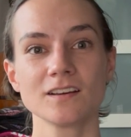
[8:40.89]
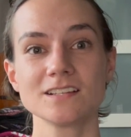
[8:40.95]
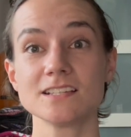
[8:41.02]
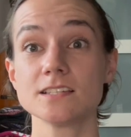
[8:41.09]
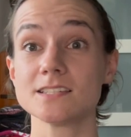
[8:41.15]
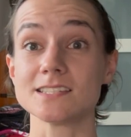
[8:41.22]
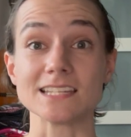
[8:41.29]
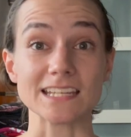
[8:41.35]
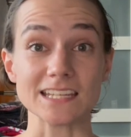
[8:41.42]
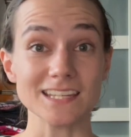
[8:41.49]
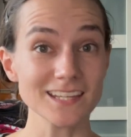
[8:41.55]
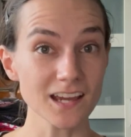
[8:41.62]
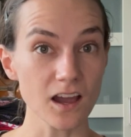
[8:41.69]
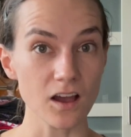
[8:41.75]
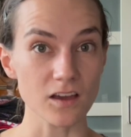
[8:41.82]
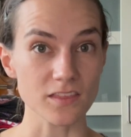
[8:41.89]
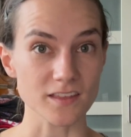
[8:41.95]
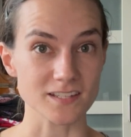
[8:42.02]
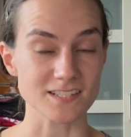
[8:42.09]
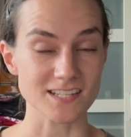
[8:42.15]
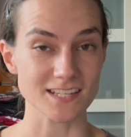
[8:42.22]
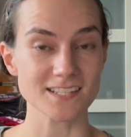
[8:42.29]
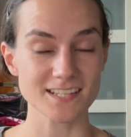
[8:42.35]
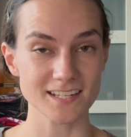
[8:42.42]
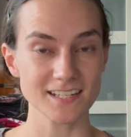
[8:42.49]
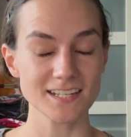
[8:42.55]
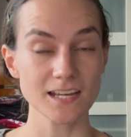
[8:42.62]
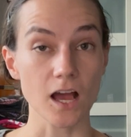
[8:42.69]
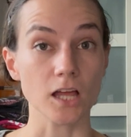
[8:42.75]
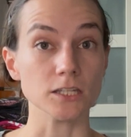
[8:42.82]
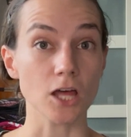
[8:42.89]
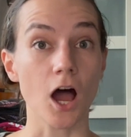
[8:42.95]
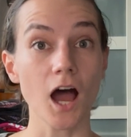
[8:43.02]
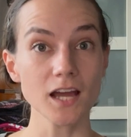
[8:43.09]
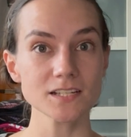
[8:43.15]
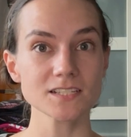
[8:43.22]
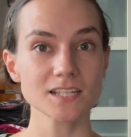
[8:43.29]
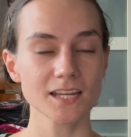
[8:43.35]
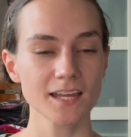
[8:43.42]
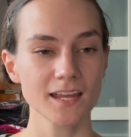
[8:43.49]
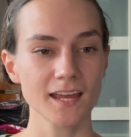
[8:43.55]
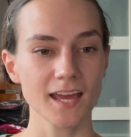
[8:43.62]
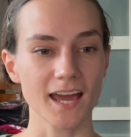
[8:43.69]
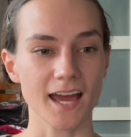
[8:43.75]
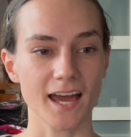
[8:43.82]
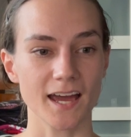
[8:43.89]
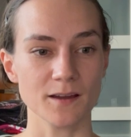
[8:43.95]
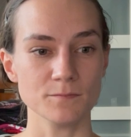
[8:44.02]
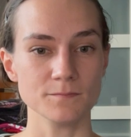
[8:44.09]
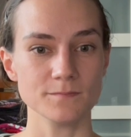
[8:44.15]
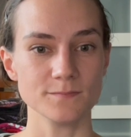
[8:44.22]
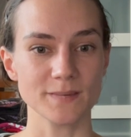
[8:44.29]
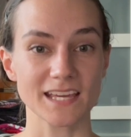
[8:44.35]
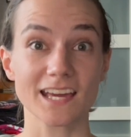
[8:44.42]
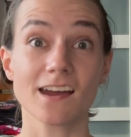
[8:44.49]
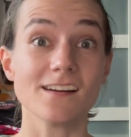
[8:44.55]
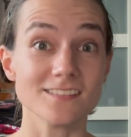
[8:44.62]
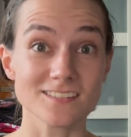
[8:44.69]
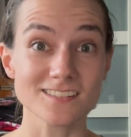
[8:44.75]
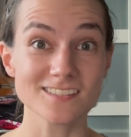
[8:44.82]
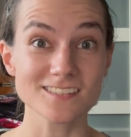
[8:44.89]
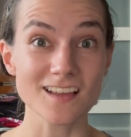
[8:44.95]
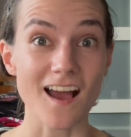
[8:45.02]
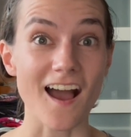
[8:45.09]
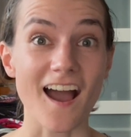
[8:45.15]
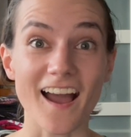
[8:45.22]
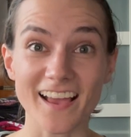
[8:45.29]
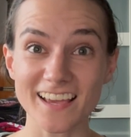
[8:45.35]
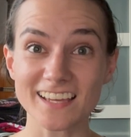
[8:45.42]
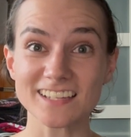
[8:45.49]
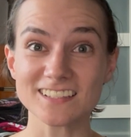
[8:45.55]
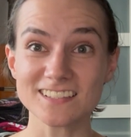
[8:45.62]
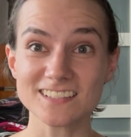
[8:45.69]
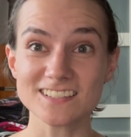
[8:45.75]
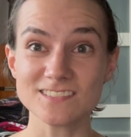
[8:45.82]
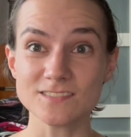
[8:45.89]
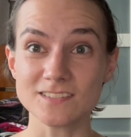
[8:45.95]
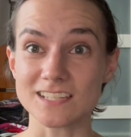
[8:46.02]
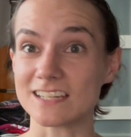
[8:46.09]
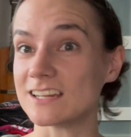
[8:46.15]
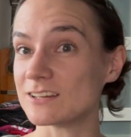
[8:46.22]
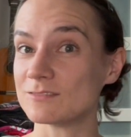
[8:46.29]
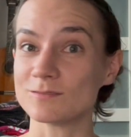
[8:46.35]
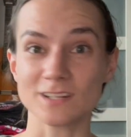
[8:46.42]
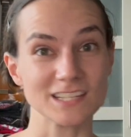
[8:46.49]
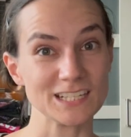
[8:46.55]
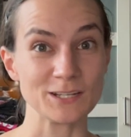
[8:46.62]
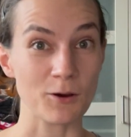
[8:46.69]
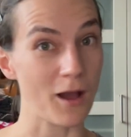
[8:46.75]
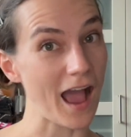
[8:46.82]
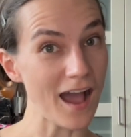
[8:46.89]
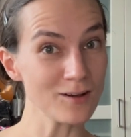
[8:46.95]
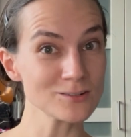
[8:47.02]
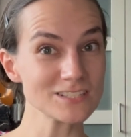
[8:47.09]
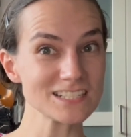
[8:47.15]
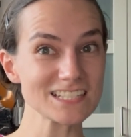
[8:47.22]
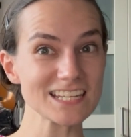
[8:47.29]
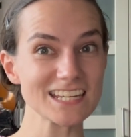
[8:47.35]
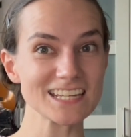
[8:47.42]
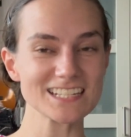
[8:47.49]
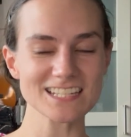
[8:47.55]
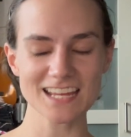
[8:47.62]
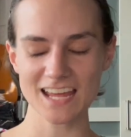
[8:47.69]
see authenticity a lot because I didn't really know how to see it.